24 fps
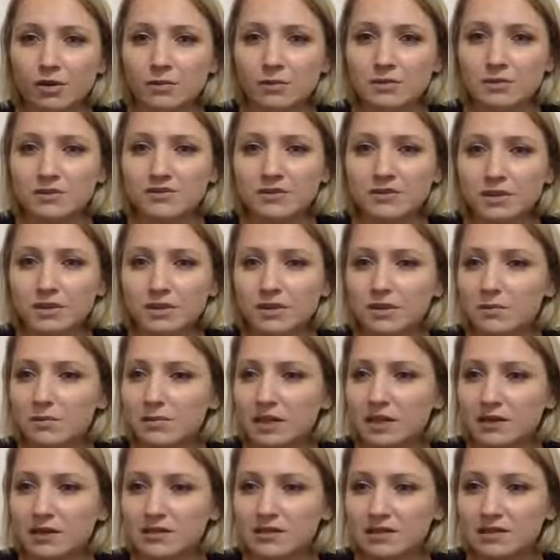almost felt
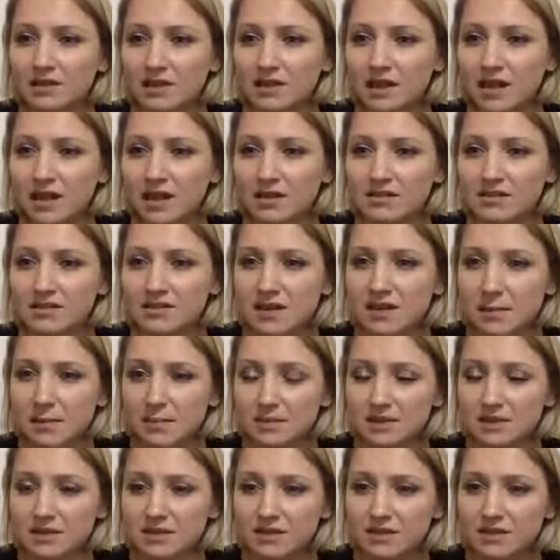compelled to kind of
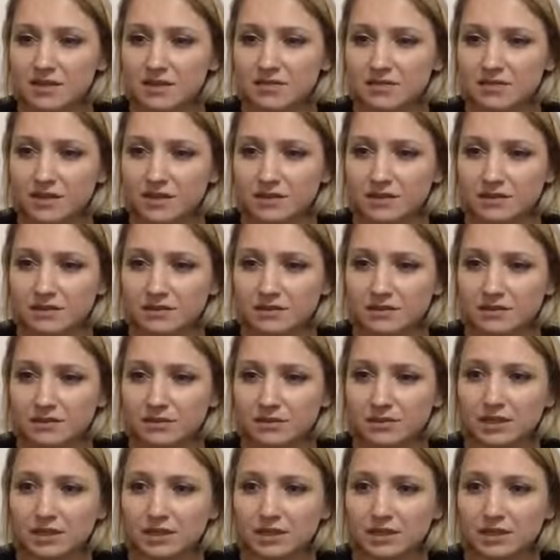step into this field,